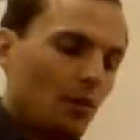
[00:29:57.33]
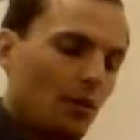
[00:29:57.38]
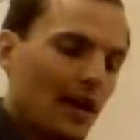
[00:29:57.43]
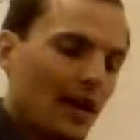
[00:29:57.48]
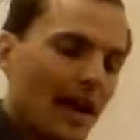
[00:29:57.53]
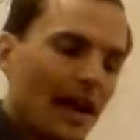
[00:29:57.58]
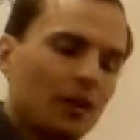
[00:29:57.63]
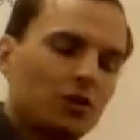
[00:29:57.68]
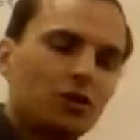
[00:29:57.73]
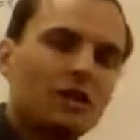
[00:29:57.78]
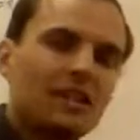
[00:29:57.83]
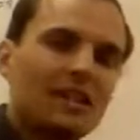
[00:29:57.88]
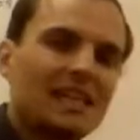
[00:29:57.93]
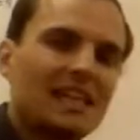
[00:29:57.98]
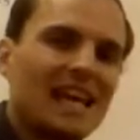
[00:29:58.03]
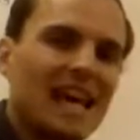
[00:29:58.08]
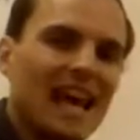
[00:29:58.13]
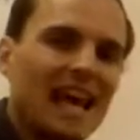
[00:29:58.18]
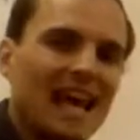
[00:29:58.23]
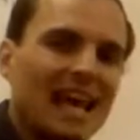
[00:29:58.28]
that we actually
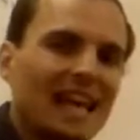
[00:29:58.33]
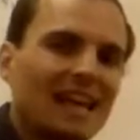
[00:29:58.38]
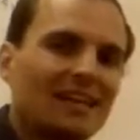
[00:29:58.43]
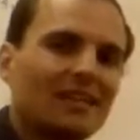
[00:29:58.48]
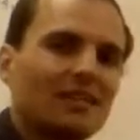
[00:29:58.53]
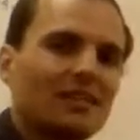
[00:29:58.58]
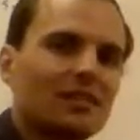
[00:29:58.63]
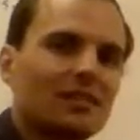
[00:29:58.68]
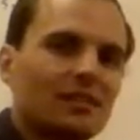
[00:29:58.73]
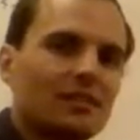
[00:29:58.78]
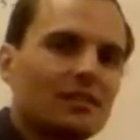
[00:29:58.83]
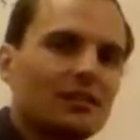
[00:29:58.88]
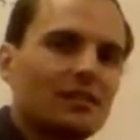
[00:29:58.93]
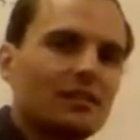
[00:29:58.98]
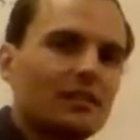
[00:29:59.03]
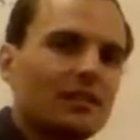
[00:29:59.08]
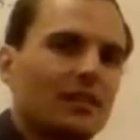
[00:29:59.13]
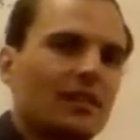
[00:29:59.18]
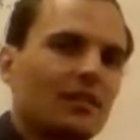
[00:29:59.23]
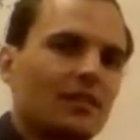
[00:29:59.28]
can't
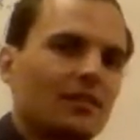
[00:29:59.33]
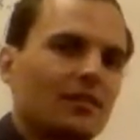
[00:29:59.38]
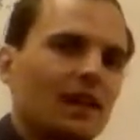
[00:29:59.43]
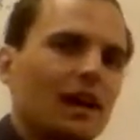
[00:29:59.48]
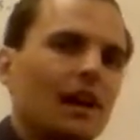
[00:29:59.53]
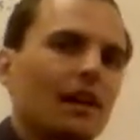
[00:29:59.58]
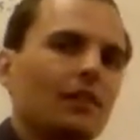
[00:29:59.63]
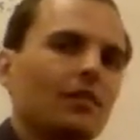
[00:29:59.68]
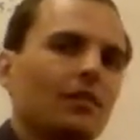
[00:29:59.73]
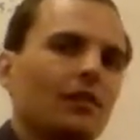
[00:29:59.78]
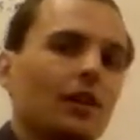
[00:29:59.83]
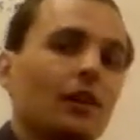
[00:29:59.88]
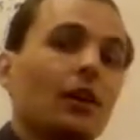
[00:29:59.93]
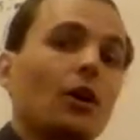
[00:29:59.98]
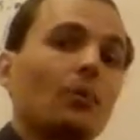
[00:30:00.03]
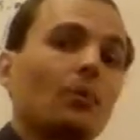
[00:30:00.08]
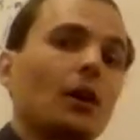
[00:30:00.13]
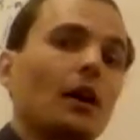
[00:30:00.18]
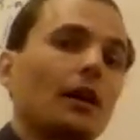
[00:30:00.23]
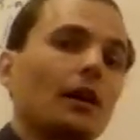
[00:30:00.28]
synthesize in
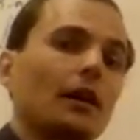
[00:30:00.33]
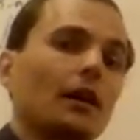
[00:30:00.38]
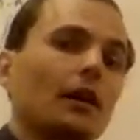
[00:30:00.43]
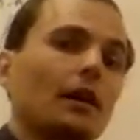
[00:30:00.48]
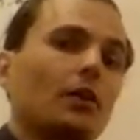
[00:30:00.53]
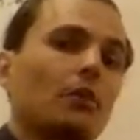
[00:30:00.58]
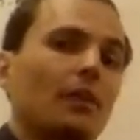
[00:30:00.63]
our body.